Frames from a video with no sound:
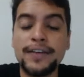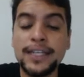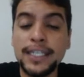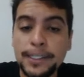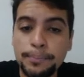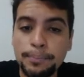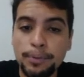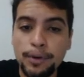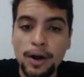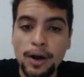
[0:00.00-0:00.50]

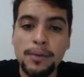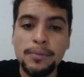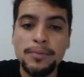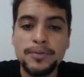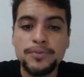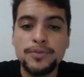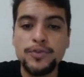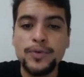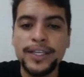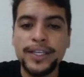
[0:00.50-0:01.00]
any
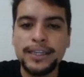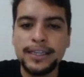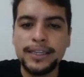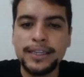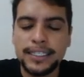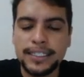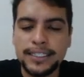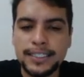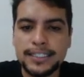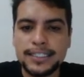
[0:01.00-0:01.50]
problems with
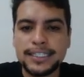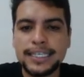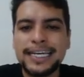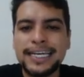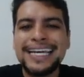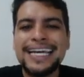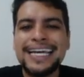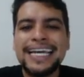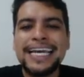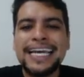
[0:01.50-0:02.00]
this.
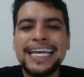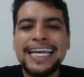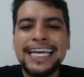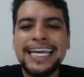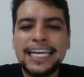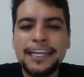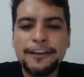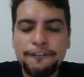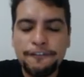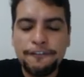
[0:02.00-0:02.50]

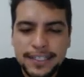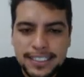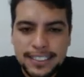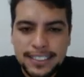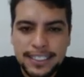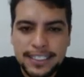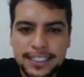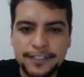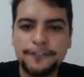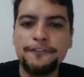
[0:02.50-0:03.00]
If it's
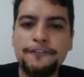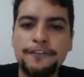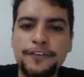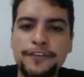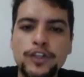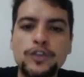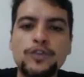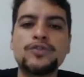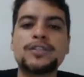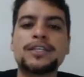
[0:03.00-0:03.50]

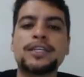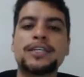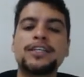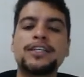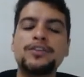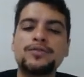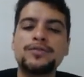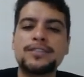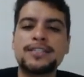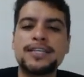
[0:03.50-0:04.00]
confusing,
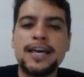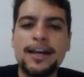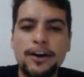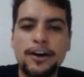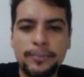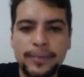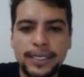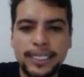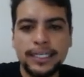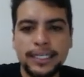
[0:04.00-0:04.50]
you
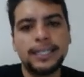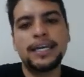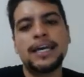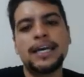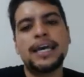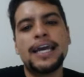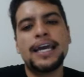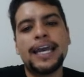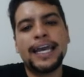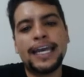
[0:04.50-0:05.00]
tell me
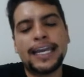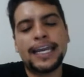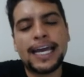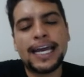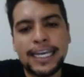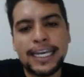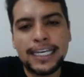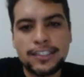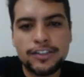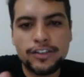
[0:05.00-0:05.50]
and I
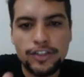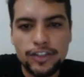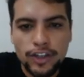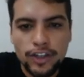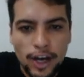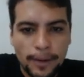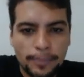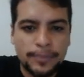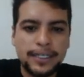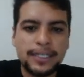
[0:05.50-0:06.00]
can
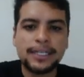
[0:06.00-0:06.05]
stop the